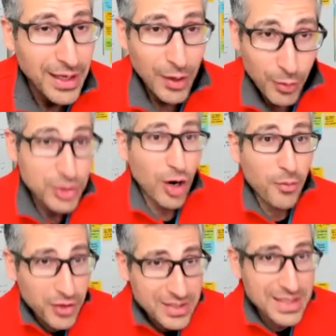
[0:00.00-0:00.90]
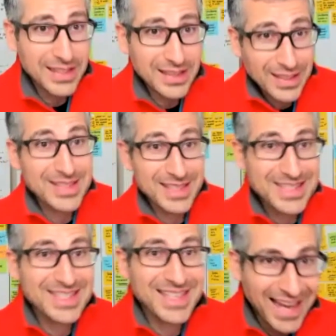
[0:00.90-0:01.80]
which obviously doesn't
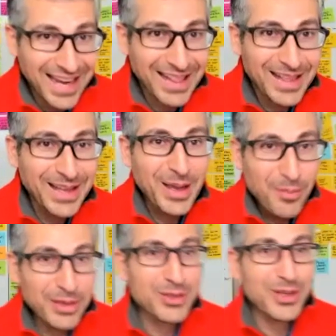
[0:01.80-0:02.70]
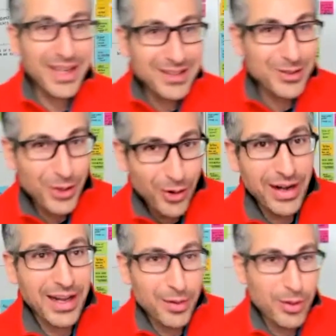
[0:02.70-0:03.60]
scale, but you get to know a
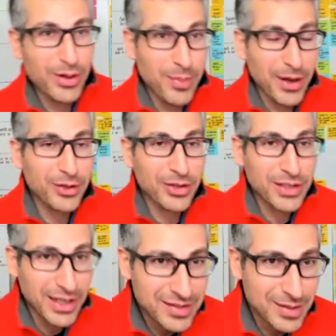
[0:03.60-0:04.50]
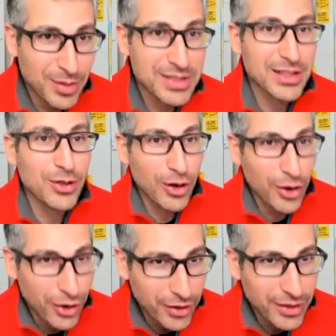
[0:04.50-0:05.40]
lot about your customers and you
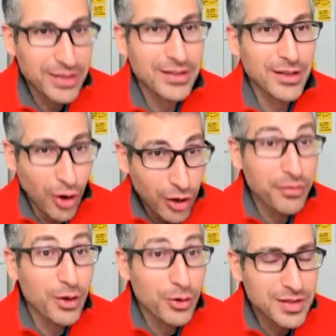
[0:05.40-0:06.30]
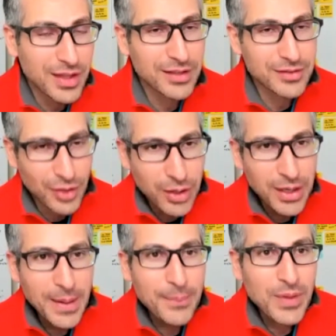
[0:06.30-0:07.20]
learn and all of those things. So
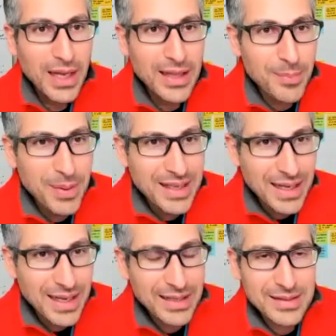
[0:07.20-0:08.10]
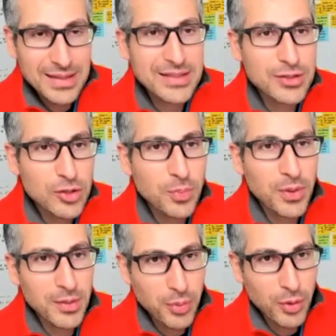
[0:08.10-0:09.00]
in the beginnings, it's super
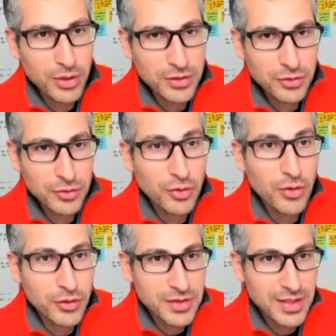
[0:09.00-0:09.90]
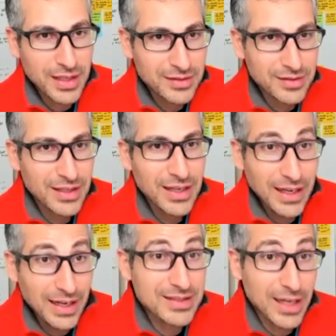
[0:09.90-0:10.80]
important to do those things
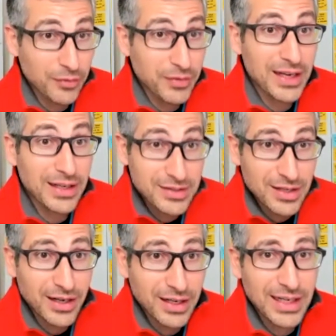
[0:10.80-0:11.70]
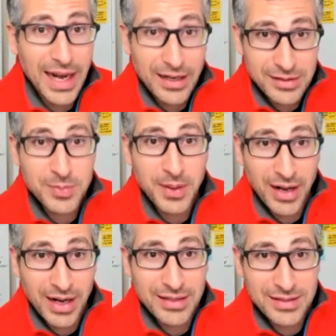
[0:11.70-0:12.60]
instead of getting stuck in analysis
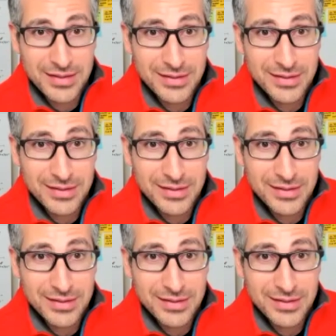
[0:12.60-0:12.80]
paralysis.